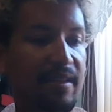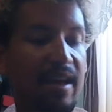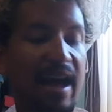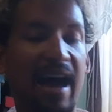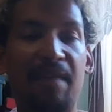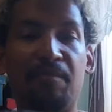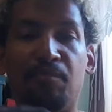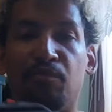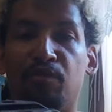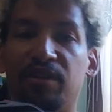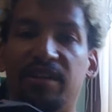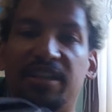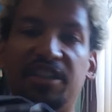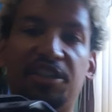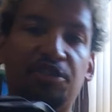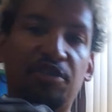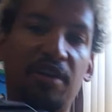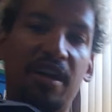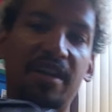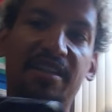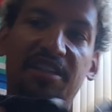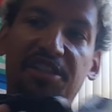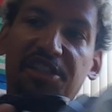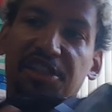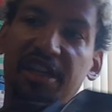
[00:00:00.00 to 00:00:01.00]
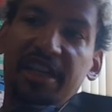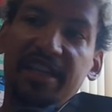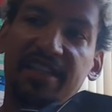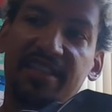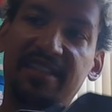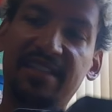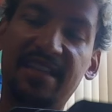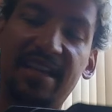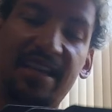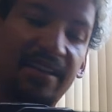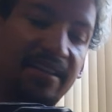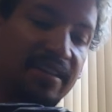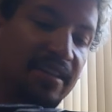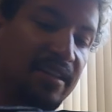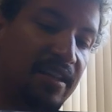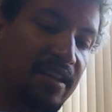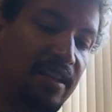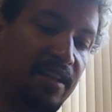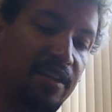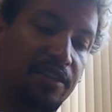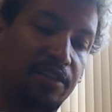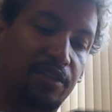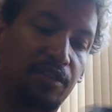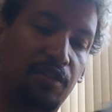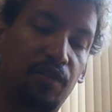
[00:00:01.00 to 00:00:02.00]
I'm really trying to change that.
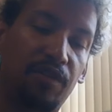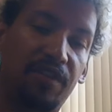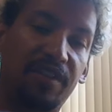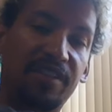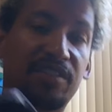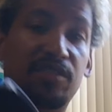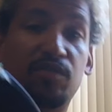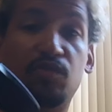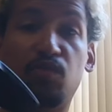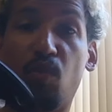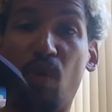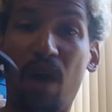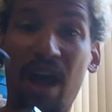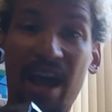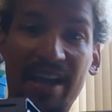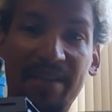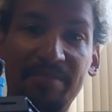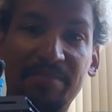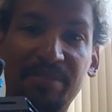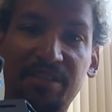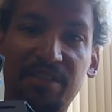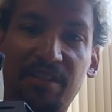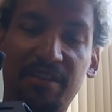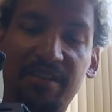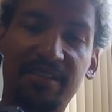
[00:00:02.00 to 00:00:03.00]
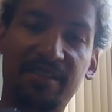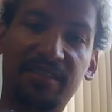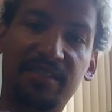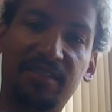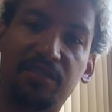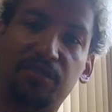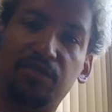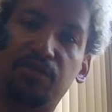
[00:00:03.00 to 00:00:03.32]
So this is why I'm starting this